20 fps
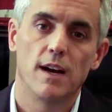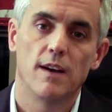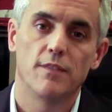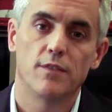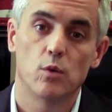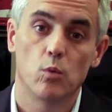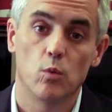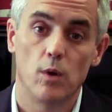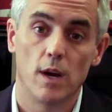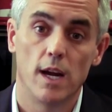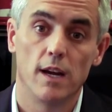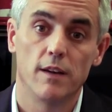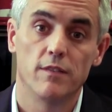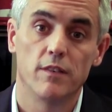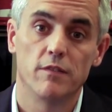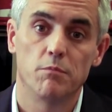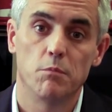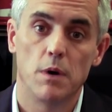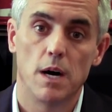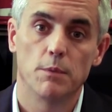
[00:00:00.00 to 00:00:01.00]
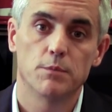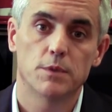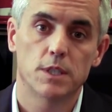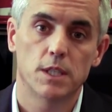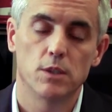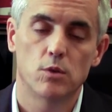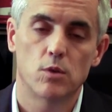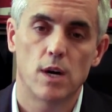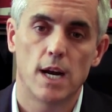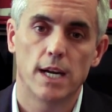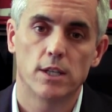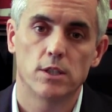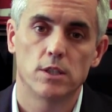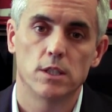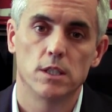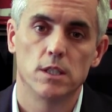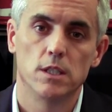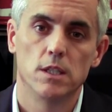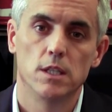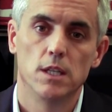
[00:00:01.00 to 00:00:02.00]
after wave of mom's
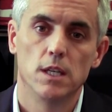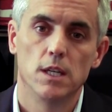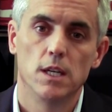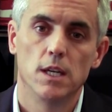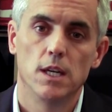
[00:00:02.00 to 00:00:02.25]
contraction